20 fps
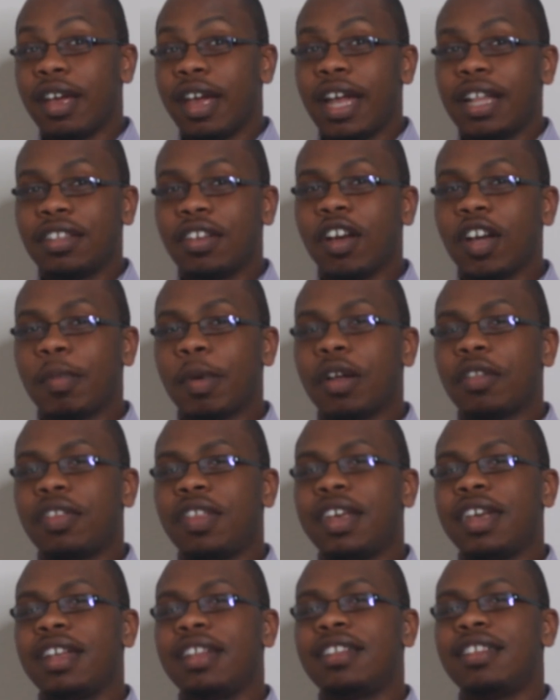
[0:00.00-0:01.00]
and talk about
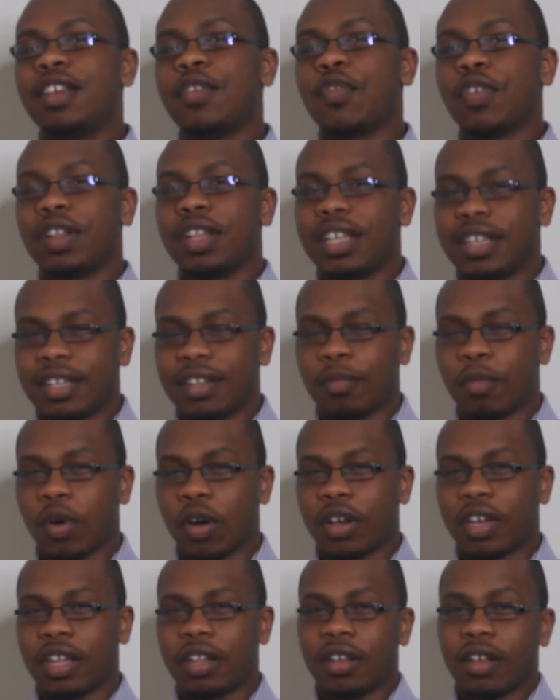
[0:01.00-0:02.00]
thinking differently than the
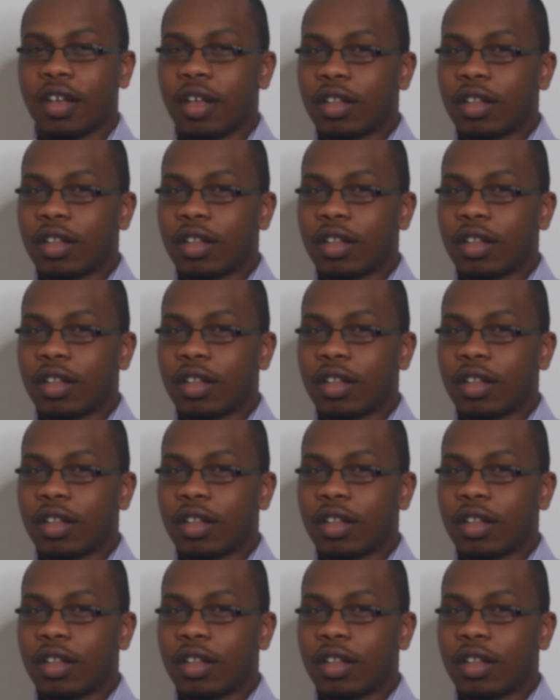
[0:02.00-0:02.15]
market.